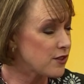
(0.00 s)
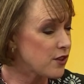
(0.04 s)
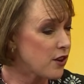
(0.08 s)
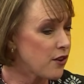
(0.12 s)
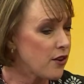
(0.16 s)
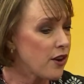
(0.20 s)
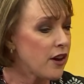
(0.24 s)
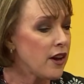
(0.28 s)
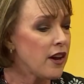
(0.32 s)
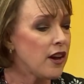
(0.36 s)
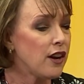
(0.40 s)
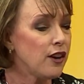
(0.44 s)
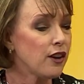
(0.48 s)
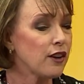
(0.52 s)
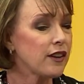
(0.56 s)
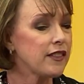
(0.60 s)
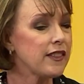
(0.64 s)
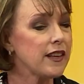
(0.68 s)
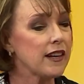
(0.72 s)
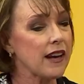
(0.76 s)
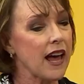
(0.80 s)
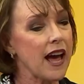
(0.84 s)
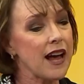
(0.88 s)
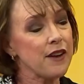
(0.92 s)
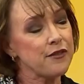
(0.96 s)
So look at
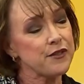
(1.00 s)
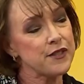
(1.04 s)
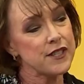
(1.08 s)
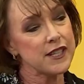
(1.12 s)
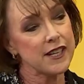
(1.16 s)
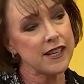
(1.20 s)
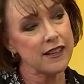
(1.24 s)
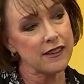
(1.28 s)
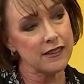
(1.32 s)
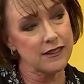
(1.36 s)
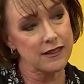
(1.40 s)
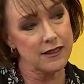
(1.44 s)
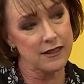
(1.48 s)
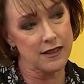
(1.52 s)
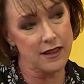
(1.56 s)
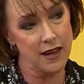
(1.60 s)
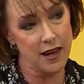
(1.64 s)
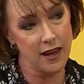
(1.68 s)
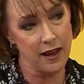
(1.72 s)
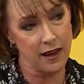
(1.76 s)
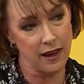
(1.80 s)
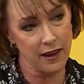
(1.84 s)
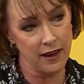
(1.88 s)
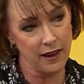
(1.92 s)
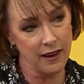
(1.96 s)
the life skills
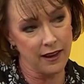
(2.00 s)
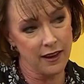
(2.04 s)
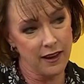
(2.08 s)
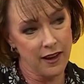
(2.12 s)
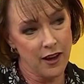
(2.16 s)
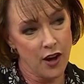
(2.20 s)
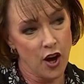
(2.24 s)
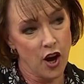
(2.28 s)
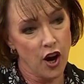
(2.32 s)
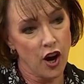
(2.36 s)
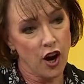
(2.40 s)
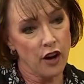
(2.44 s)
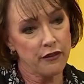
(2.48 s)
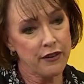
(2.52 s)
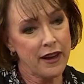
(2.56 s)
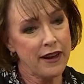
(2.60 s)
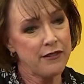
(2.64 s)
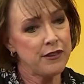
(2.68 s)
there of